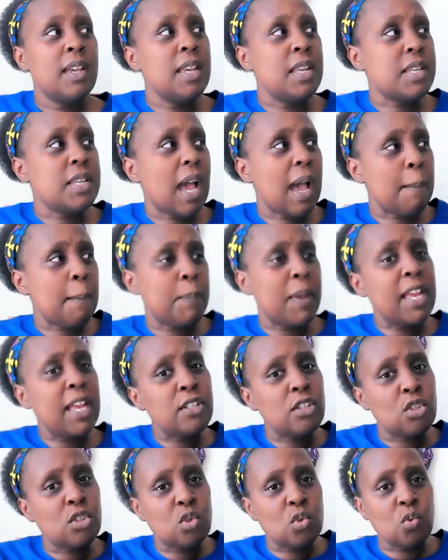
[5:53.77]
it
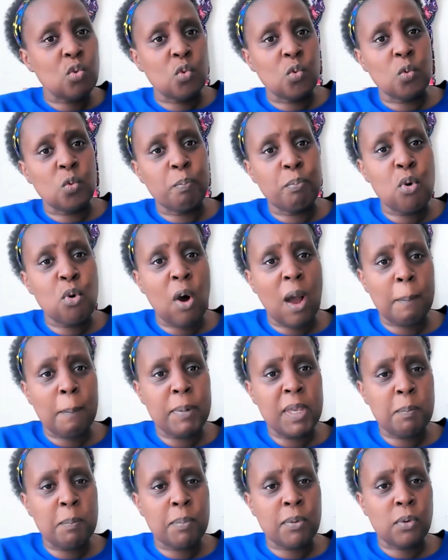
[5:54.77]
happened to poor
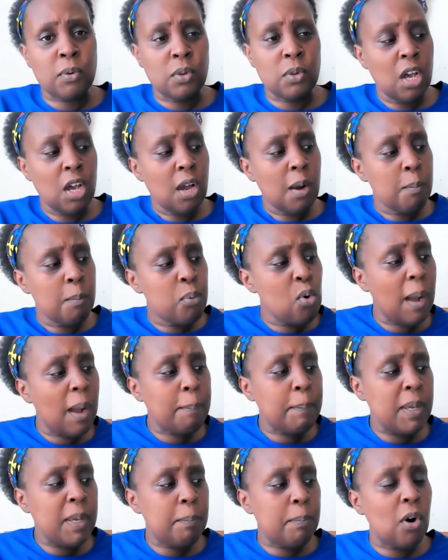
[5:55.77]
people
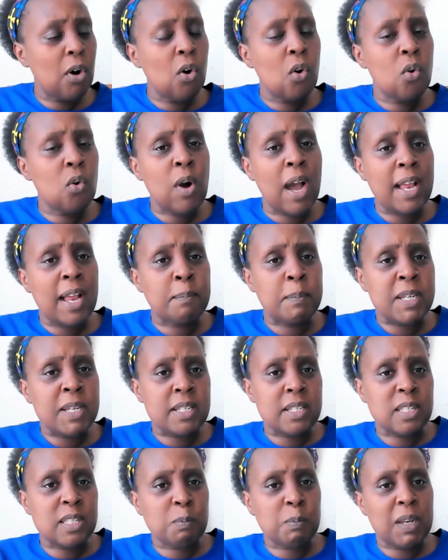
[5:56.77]
who had been
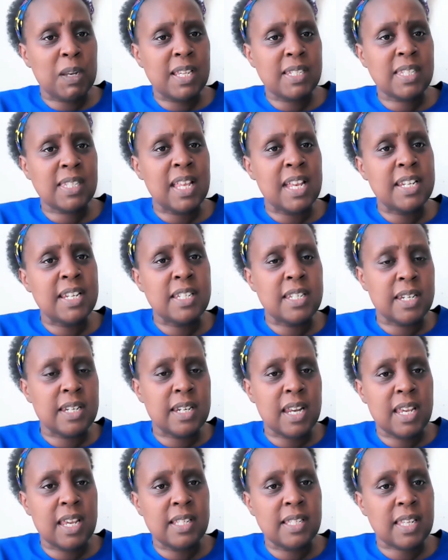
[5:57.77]
displaced, then it
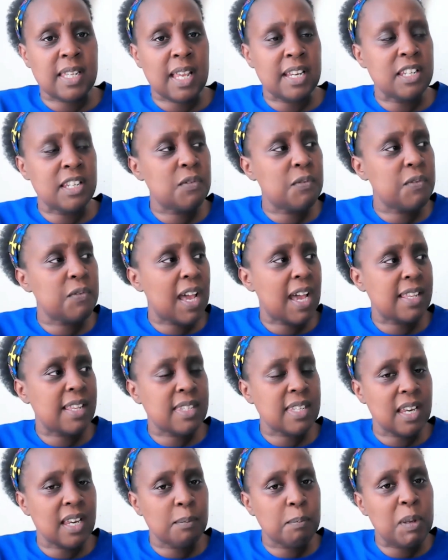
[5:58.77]
rains and it
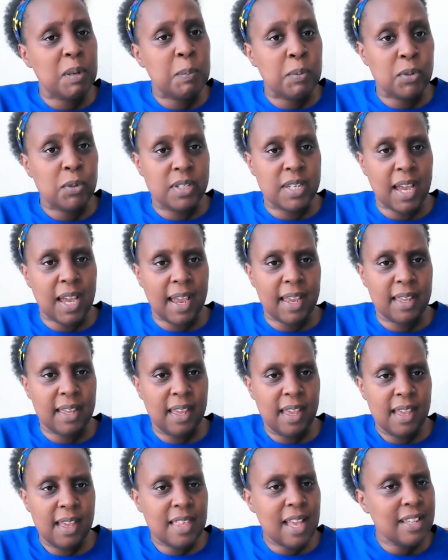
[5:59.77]
floods and people die.
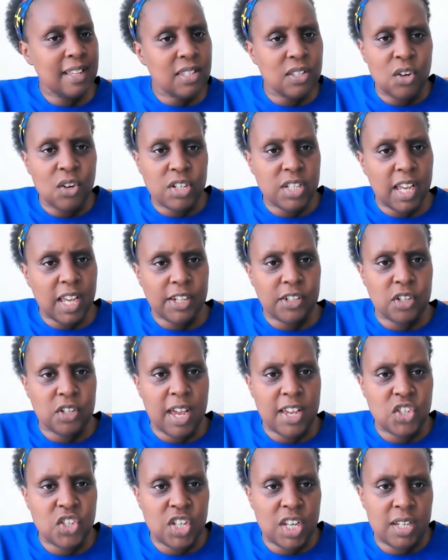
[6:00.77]
That's not a
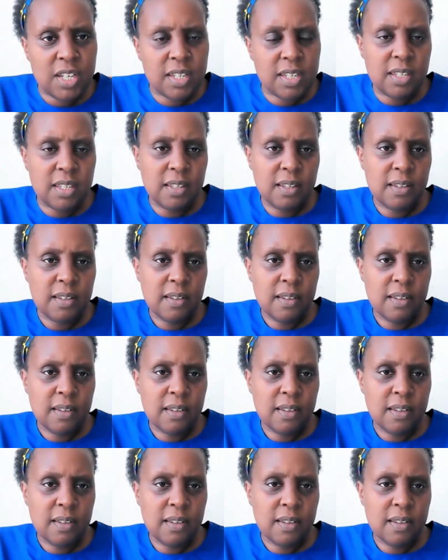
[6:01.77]
tragedy.